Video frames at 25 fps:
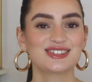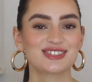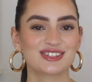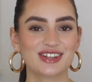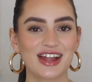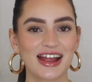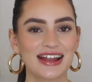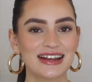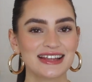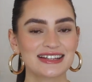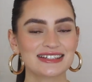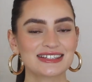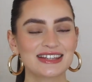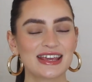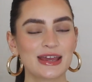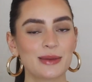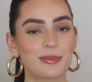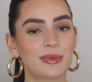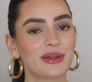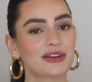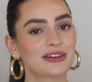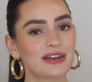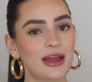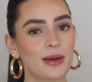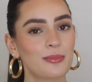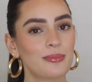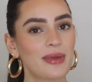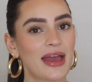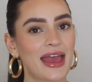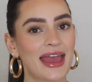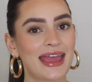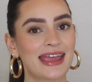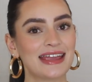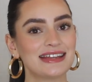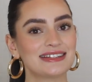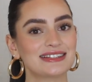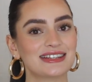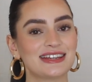Styling tip number
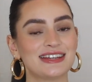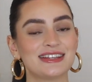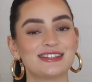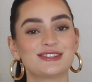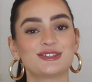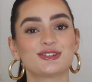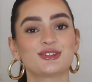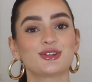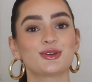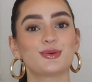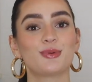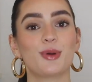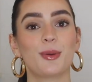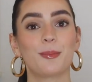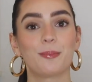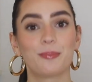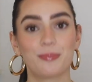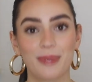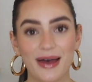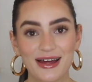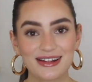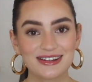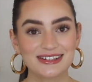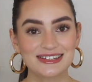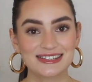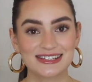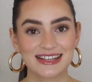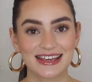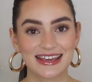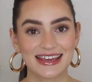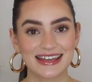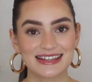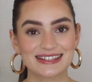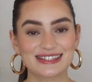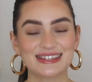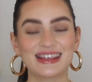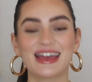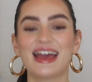eight is to belt
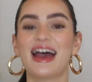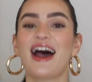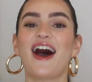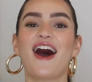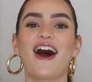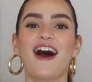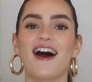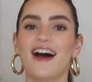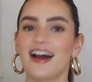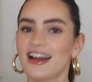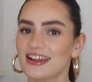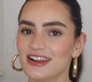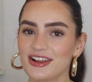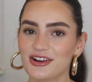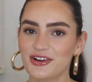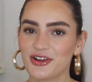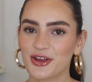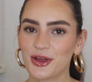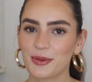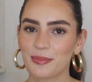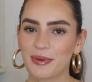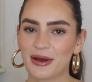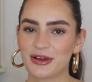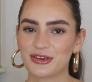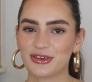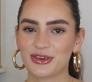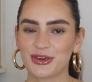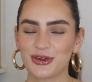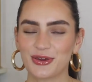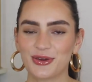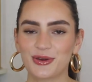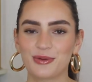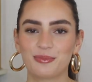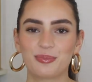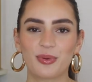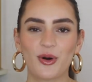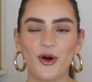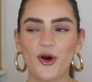it. I don't know about
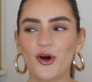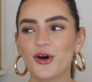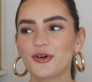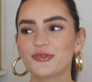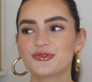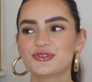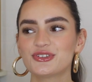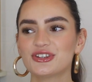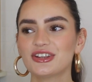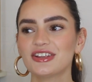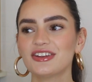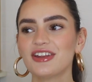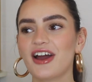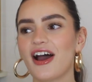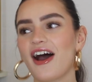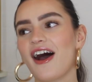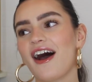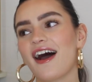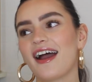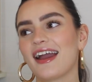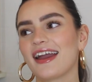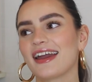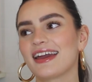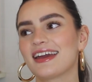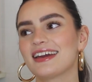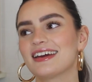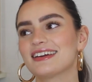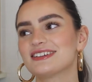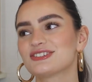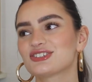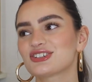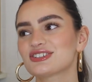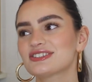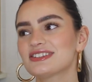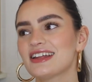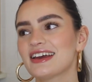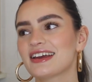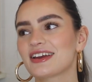you, but often I
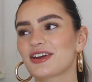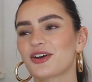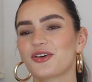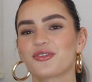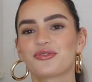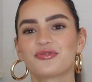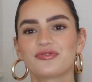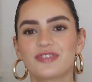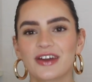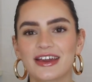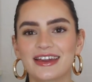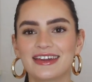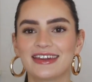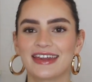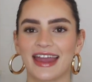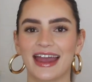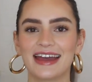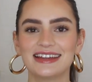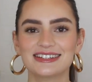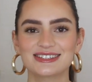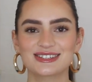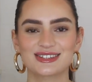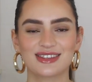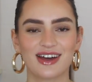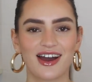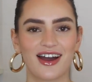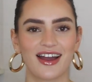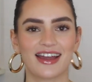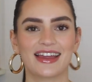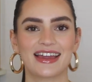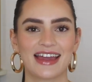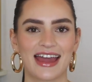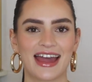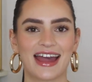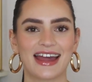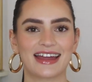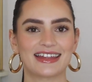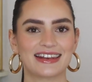just like forget that I
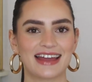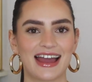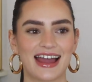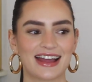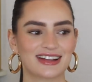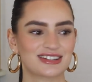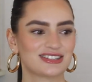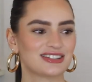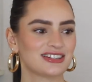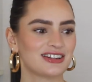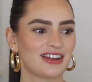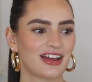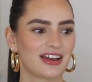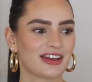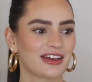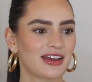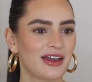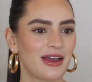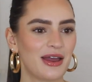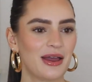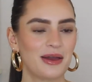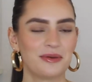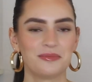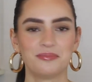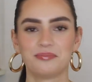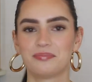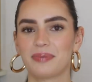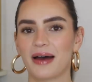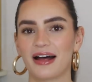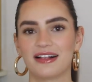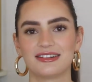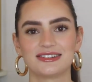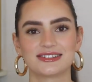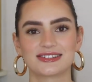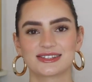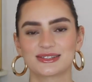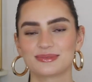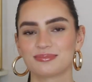can actually like
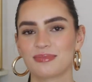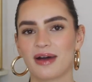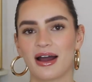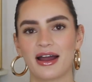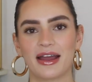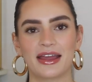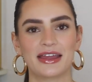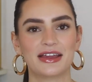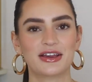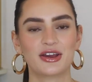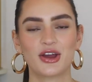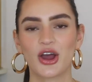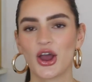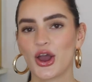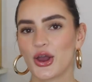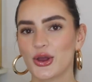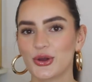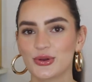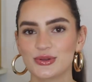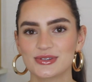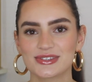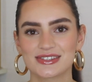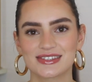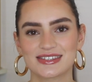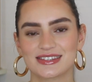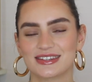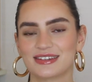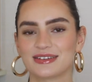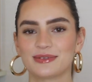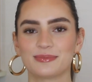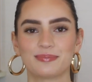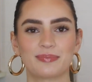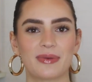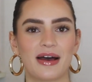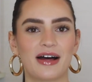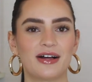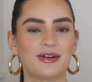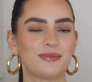belt my coats
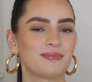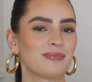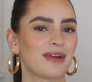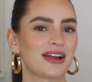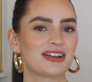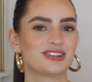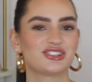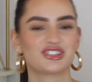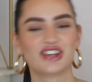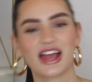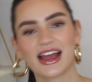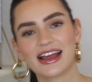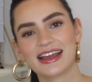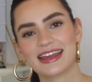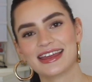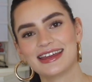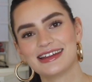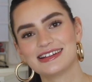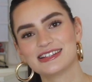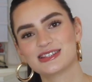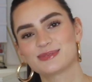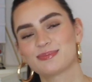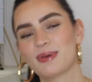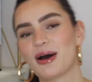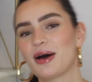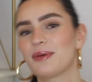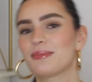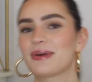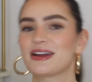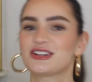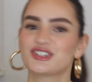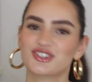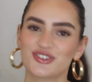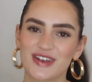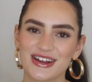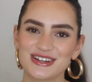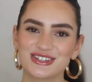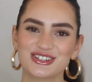and belt my jackets, belt my
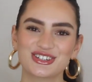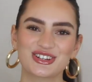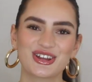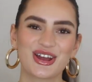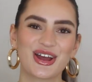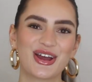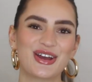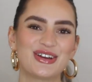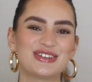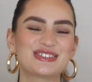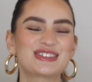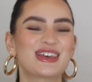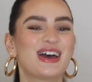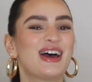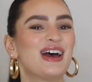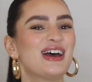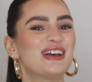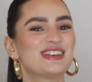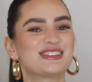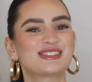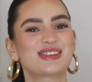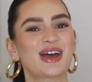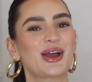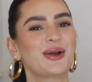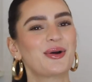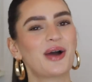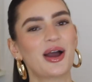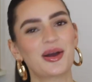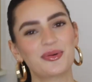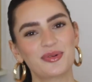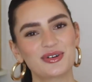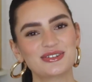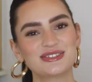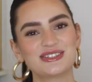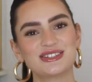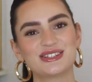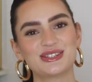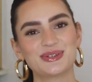trench coats. So I
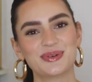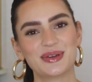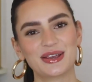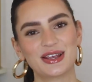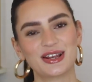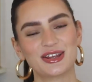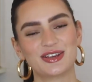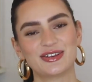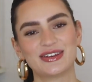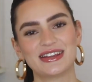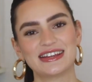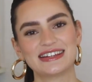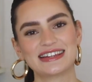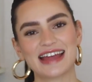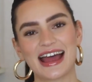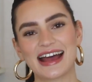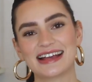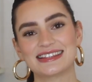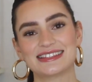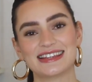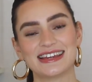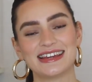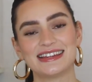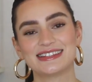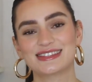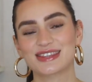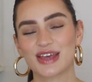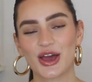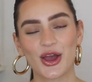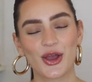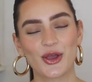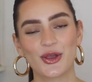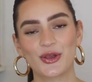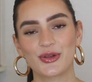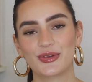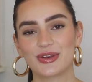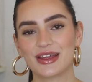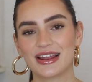wanted to include it as its
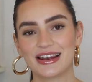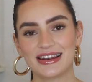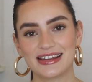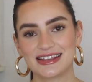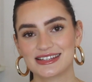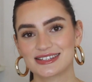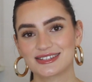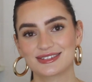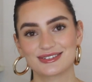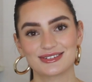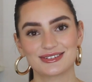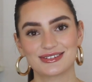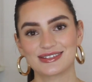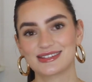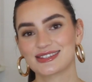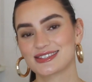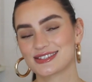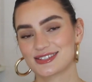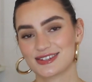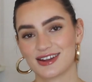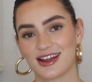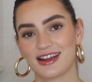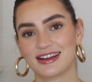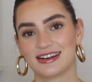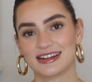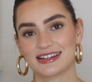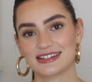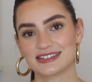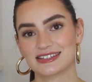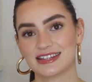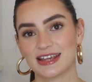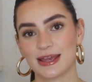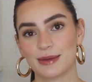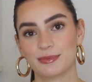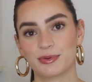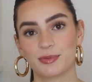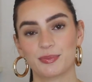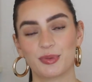own little styling
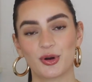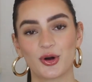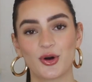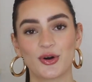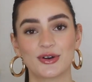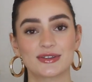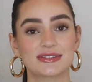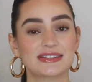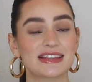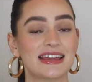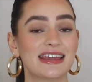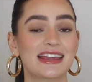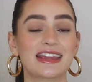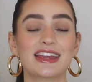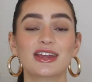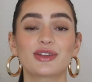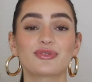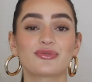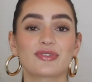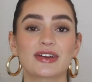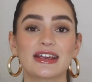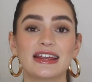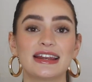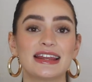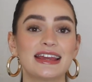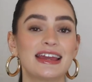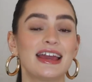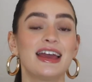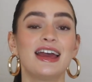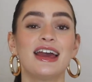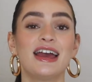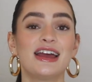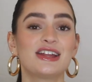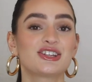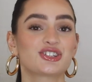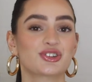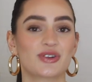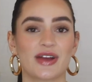tip because it can really
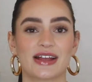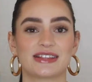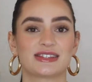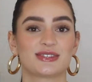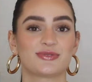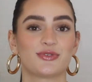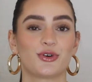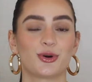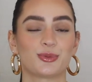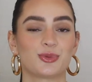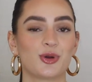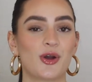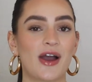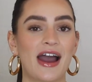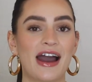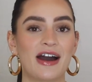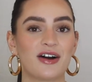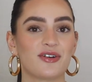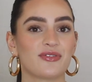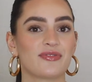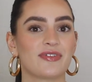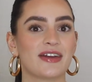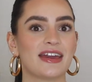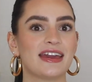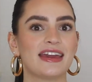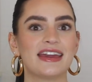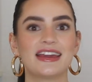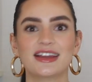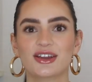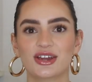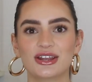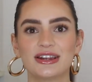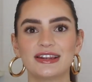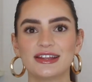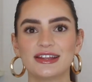transform your outfit. It can